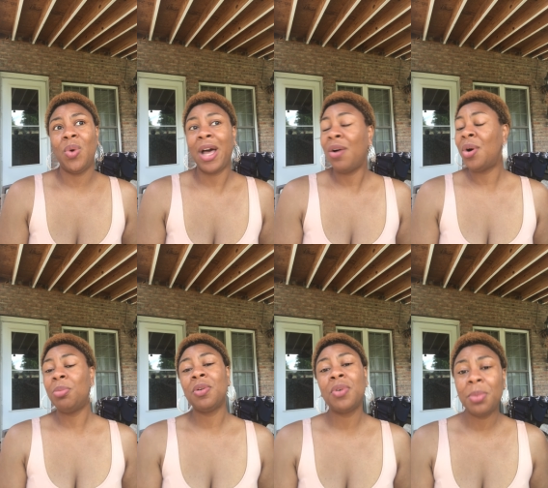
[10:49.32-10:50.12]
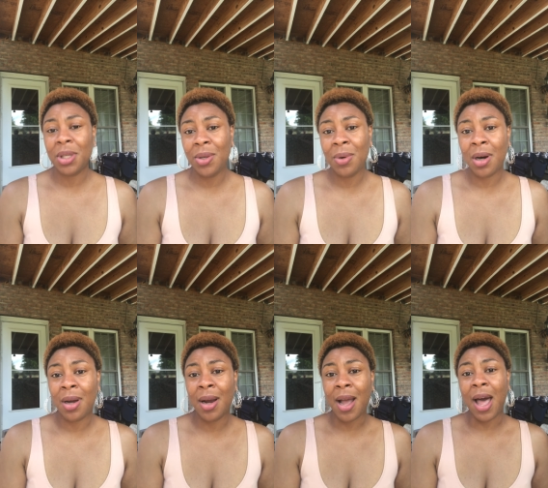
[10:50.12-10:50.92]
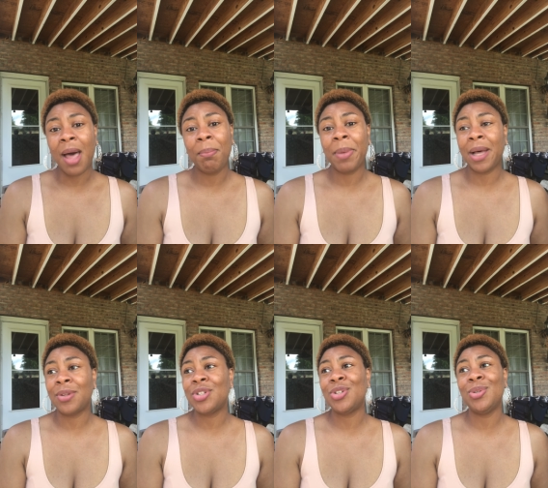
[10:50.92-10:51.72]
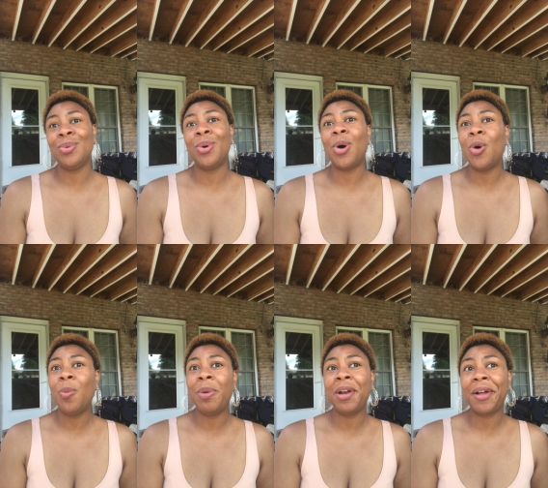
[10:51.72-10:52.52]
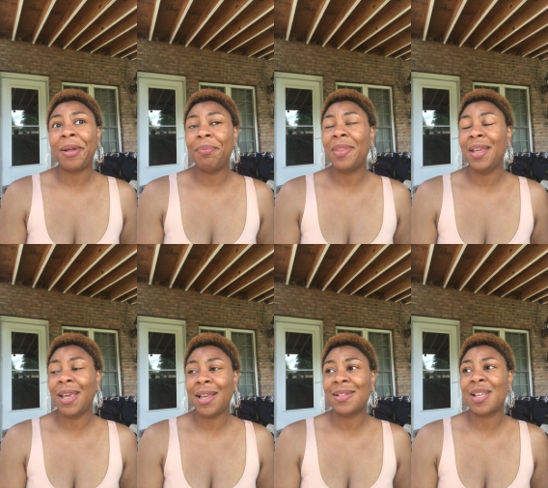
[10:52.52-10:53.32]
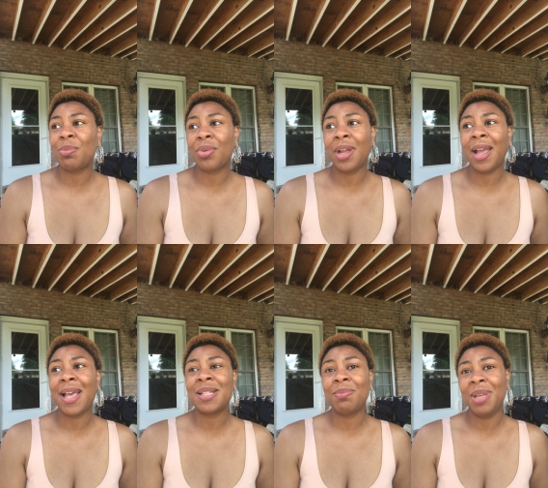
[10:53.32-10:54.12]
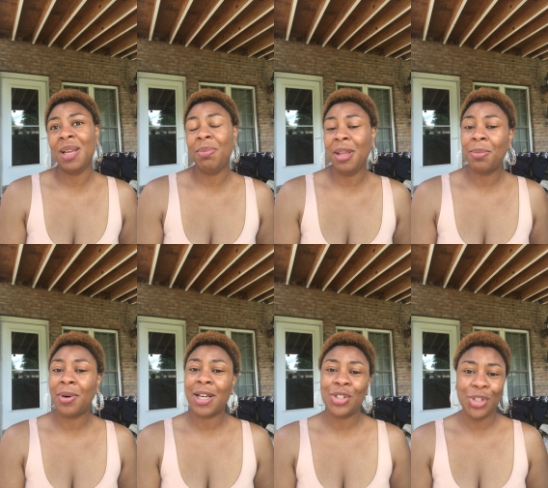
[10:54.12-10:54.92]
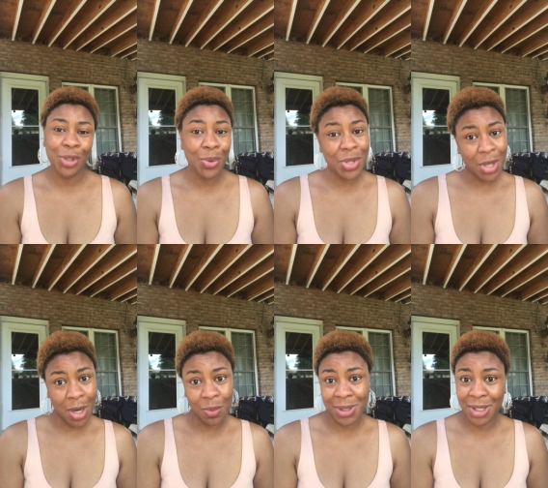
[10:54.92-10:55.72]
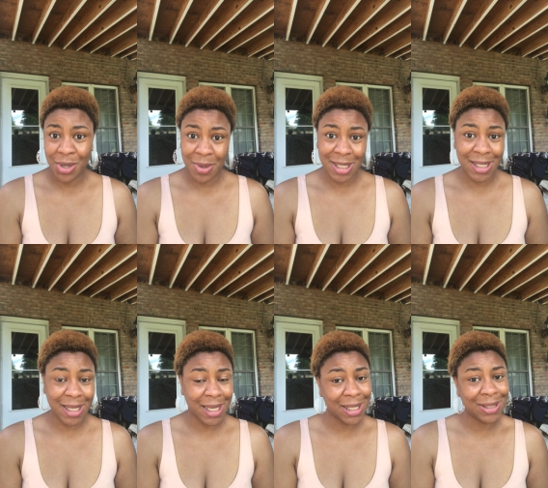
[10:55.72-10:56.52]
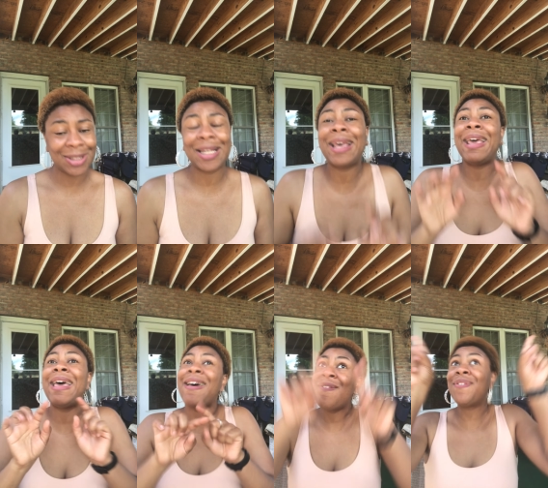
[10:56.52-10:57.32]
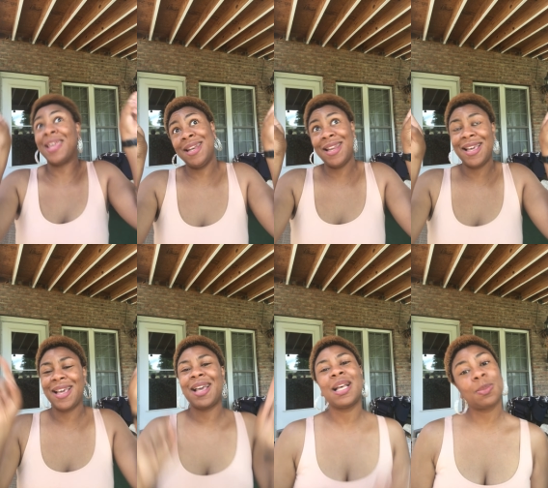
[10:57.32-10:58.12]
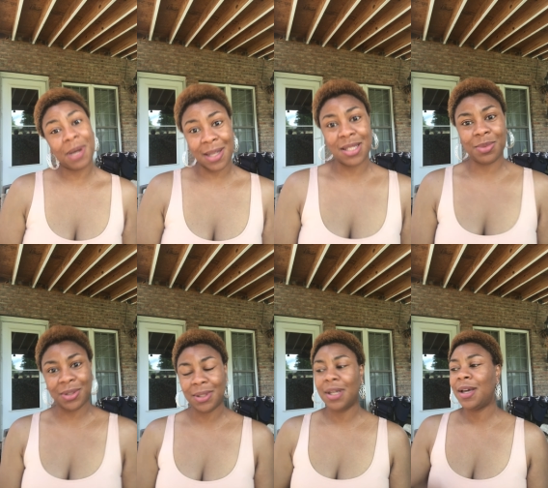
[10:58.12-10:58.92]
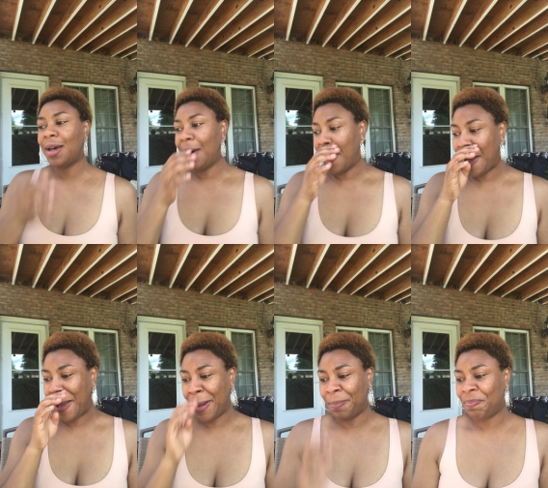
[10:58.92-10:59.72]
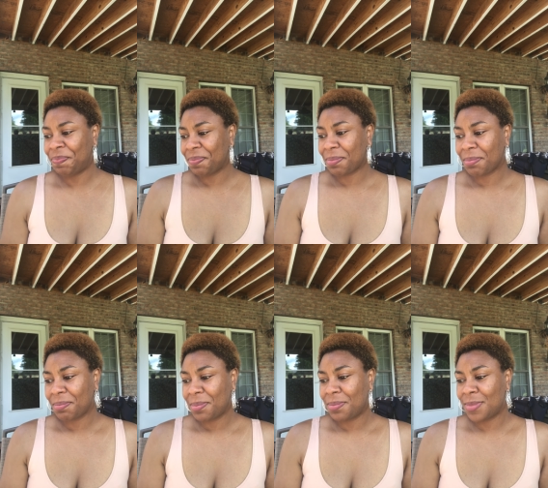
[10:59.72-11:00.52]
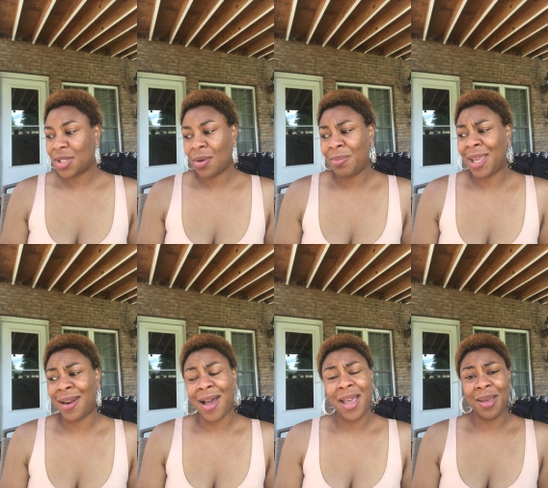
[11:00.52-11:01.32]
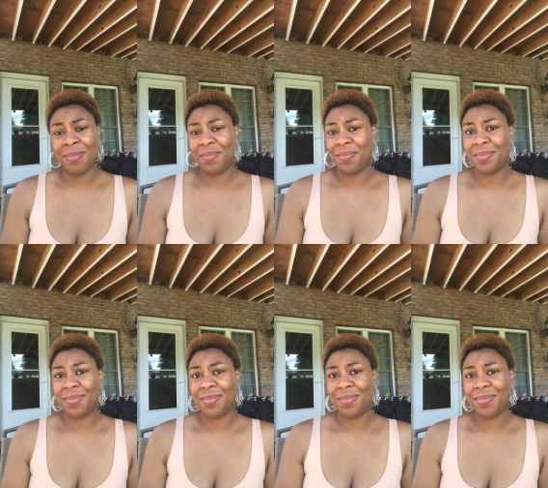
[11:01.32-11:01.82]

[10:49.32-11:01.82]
how homophobic you are, I'm about to open up the gates and bring as many people as you thought was going to hell to heaven as possible. Um, so man, I am,